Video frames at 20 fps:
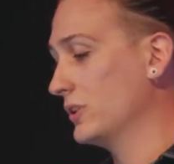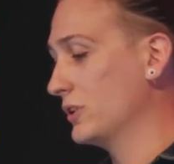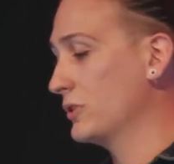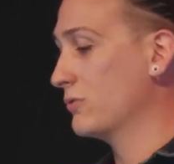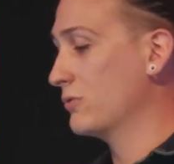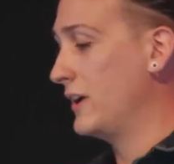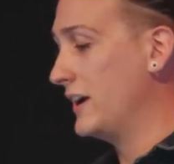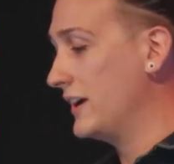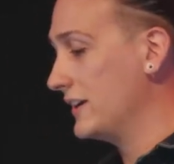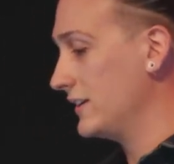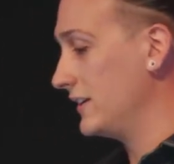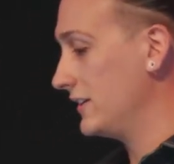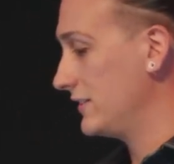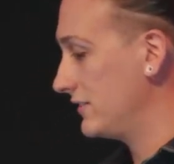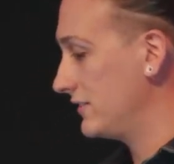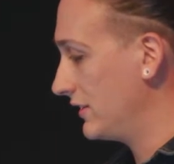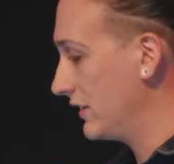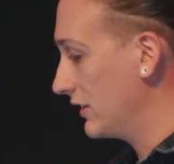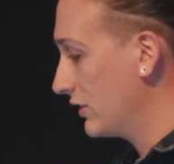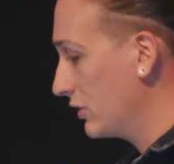
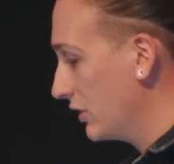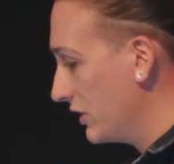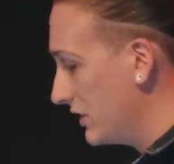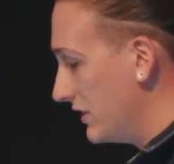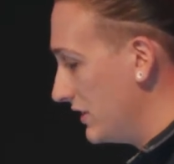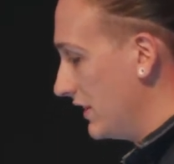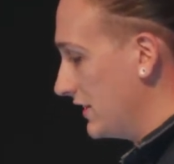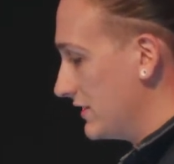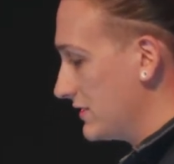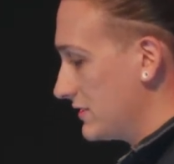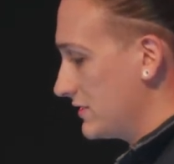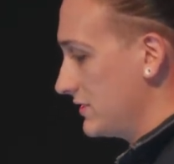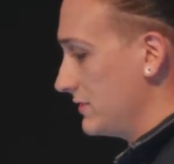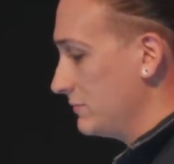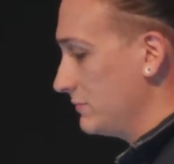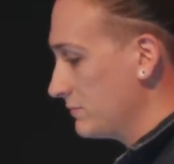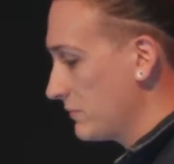greatness and goodness